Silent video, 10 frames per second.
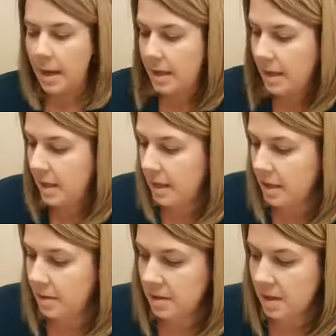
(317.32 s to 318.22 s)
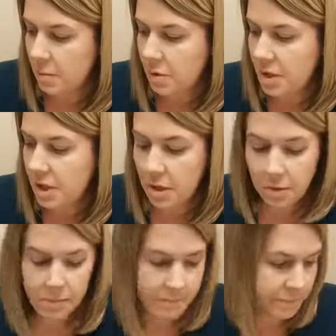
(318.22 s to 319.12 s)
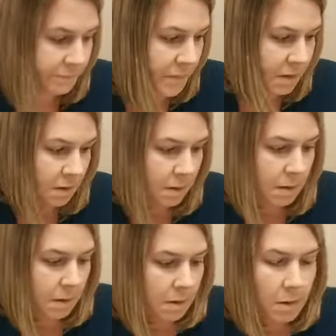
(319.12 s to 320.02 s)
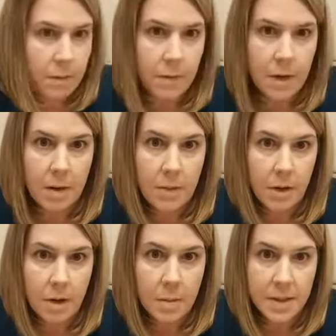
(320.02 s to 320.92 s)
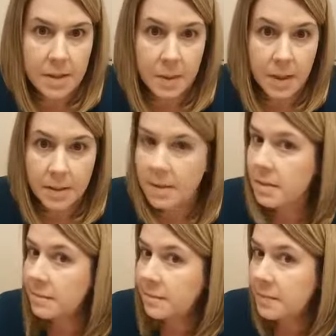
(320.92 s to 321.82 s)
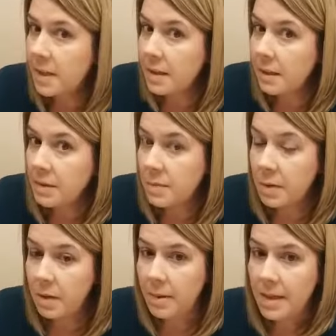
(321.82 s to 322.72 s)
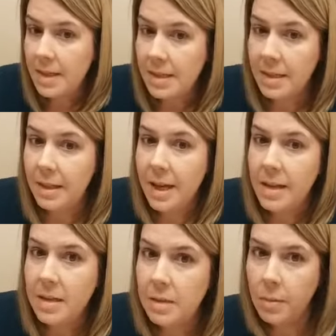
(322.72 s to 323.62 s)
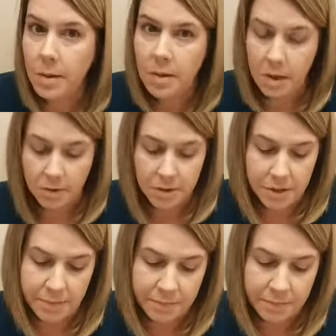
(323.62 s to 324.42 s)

And then I use the number 2 for covering all my spots. I think that looks pretty good. Like I said, the lighting's a little weird in here. So